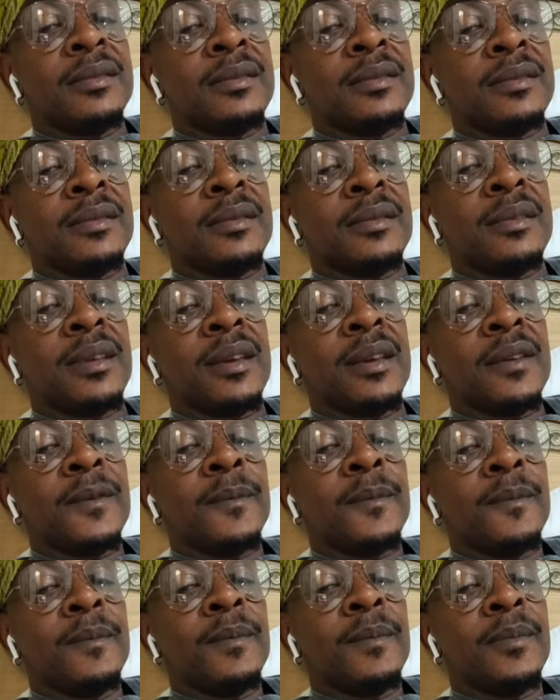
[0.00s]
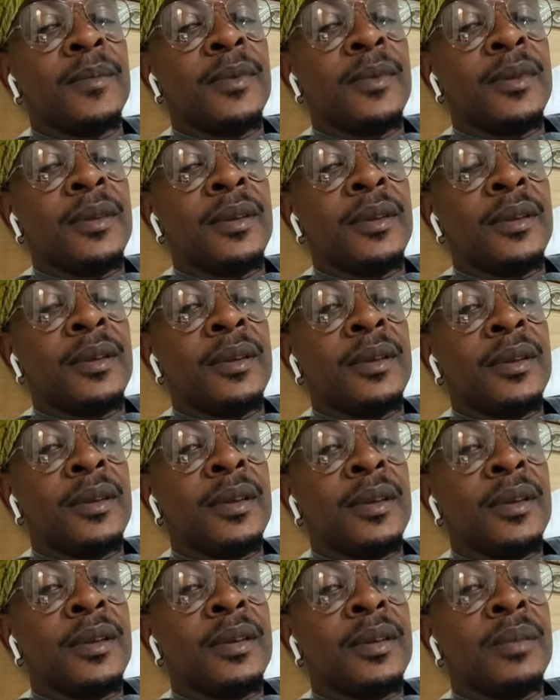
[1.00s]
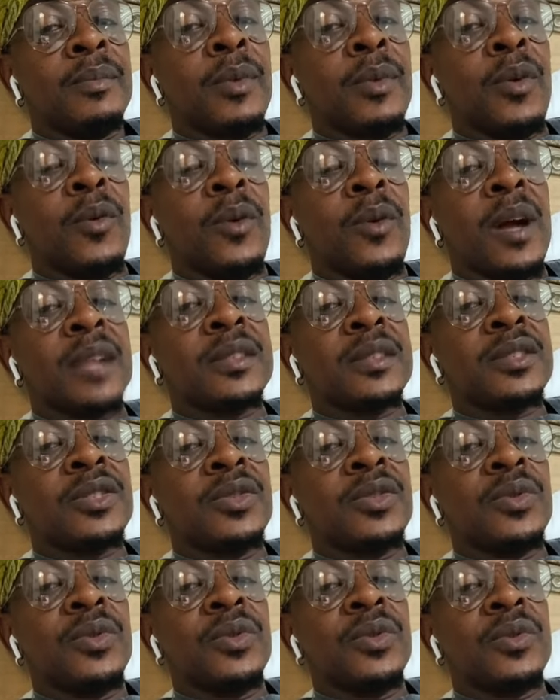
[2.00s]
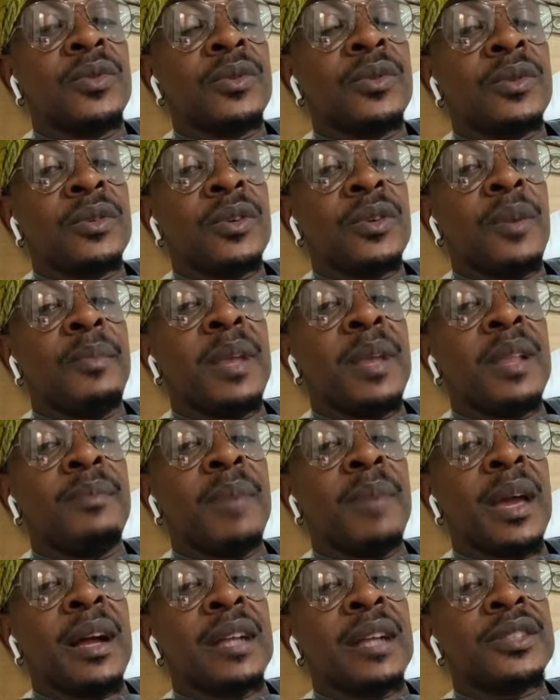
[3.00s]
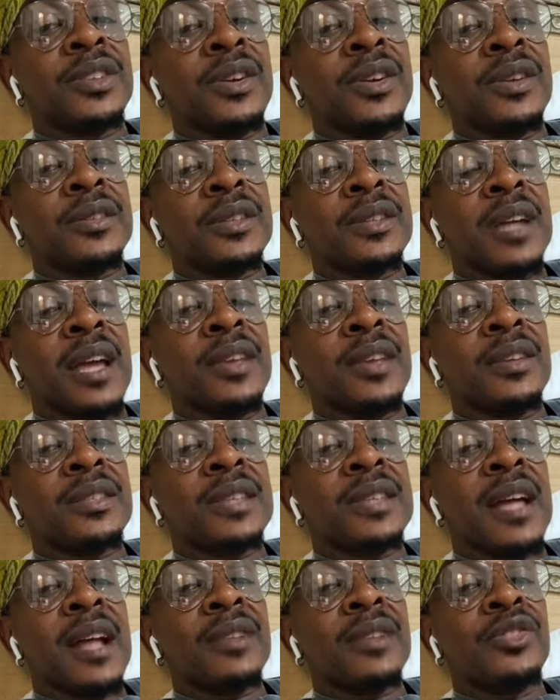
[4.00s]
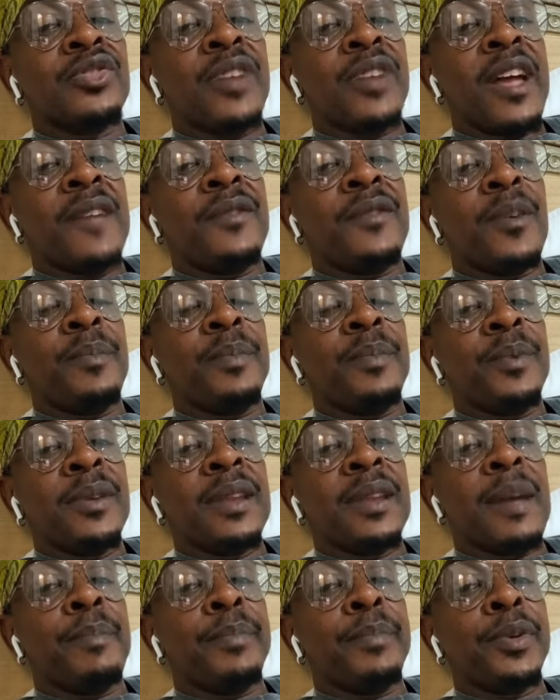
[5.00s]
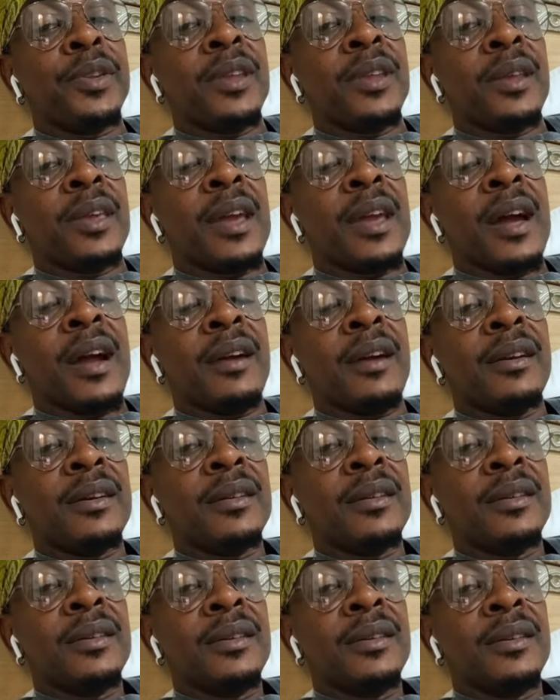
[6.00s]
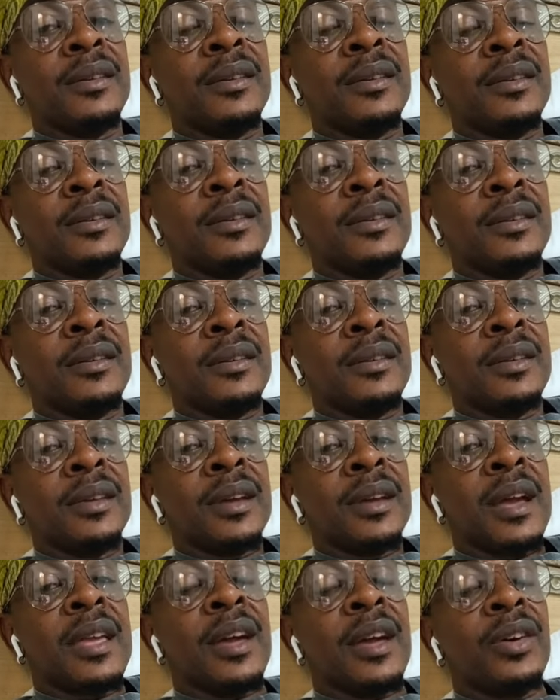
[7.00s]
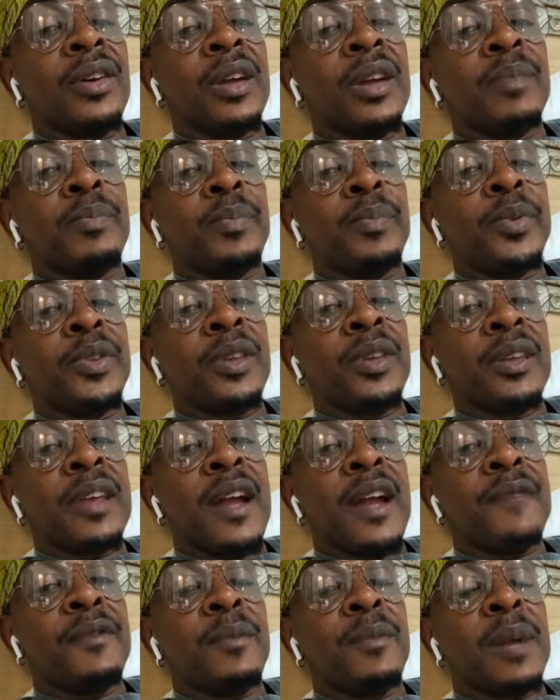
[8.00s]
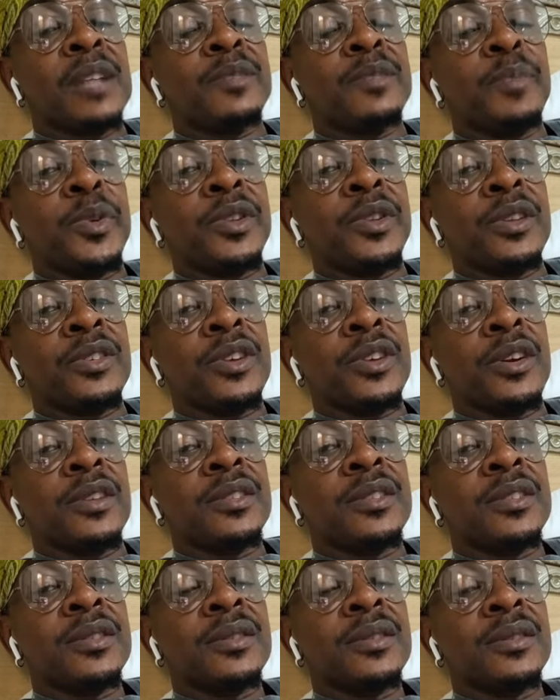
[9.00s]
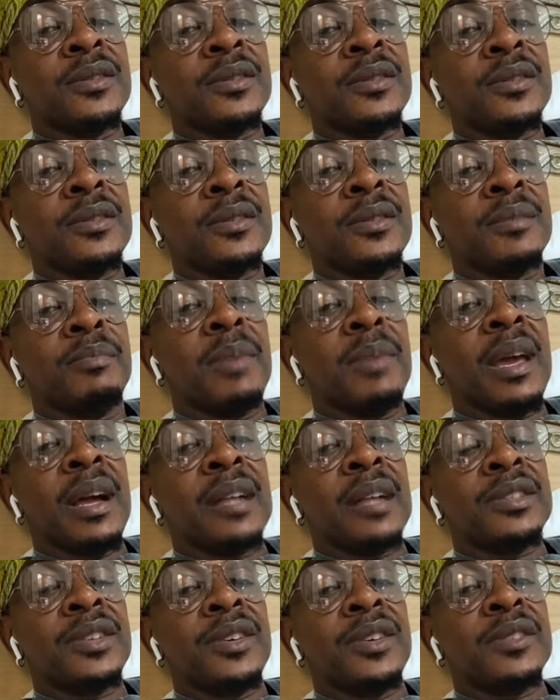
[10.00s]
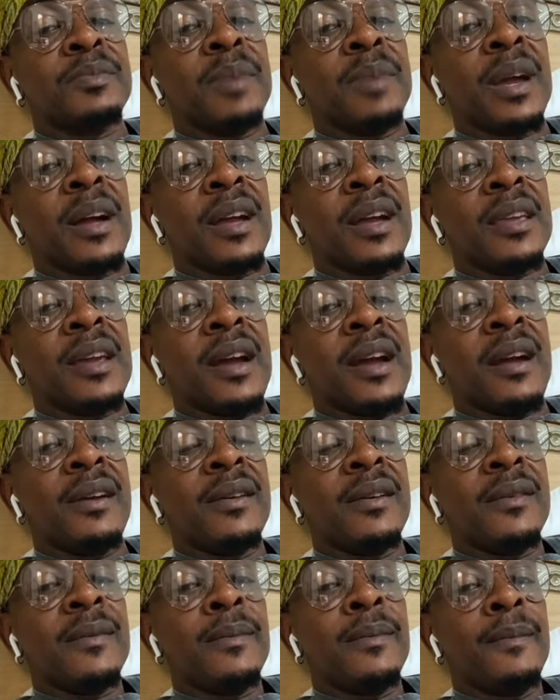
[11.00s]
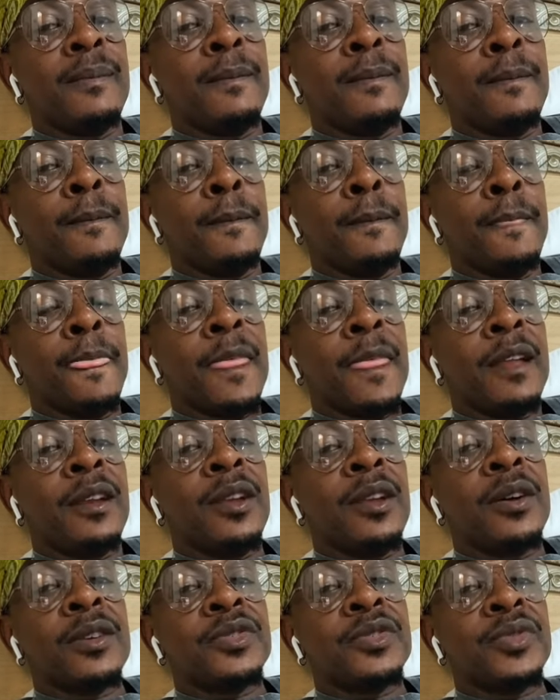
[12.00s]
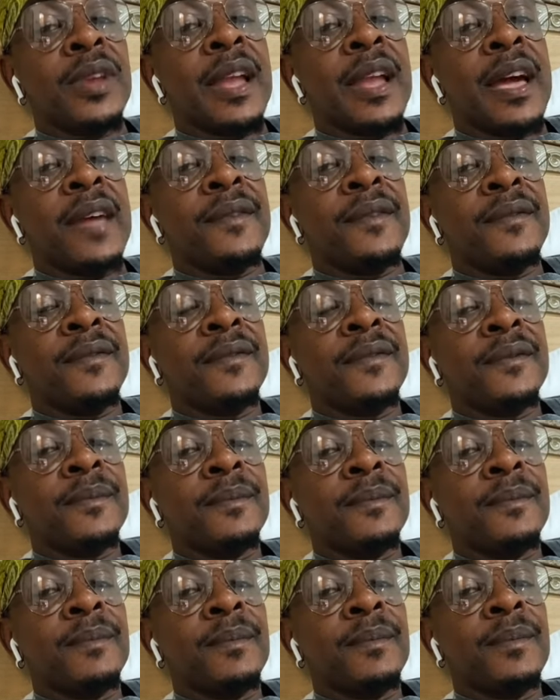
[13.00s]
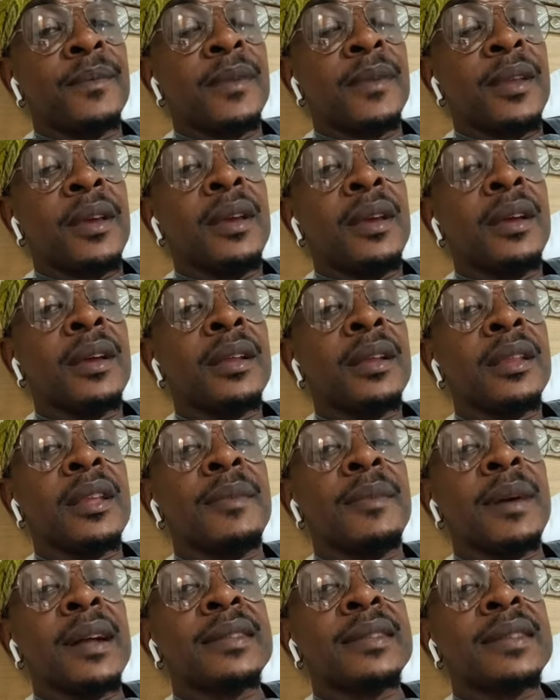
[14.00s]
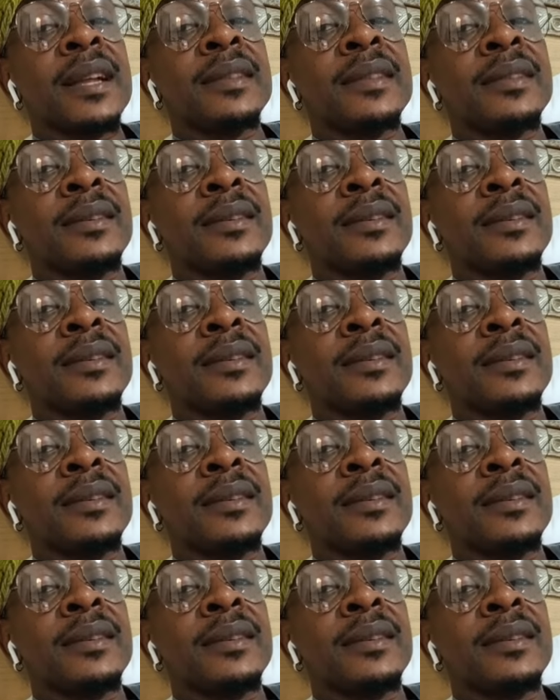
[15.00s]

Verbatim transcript: yeah. But once you go build mega church and you start drive up in a pretty car, cause you go get pretty car for you pretty church, mega church, mega car, luxury life. They might chat you.